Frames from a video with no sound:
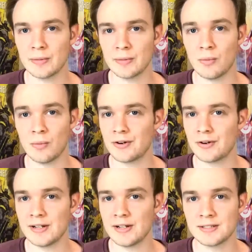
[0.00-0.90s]
About
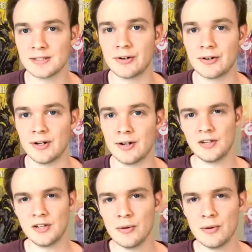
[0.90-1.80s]
whether I existed or not.
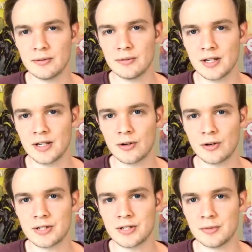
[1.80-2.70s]
If I went outside the
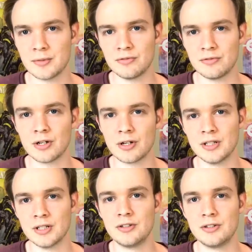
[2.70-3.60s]
Earth's atmosphere
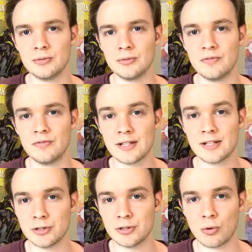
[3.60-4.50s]
and into the
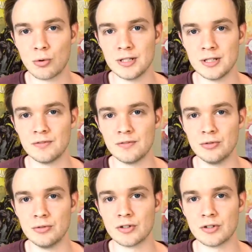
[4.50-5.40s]
vast majority of the
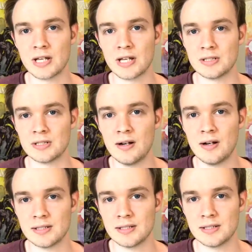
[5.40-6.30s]
universe that was
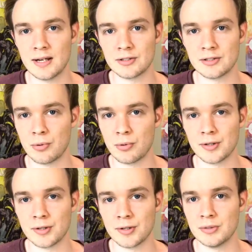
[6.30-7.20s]
not designed to
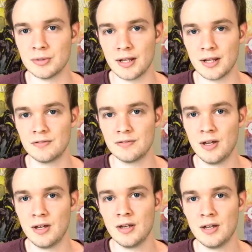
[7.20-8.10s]
support human life,
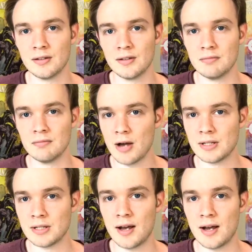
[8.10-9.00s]
then I
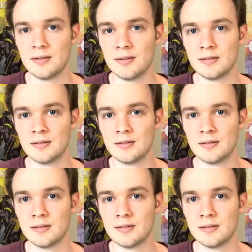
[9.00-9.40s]
would die.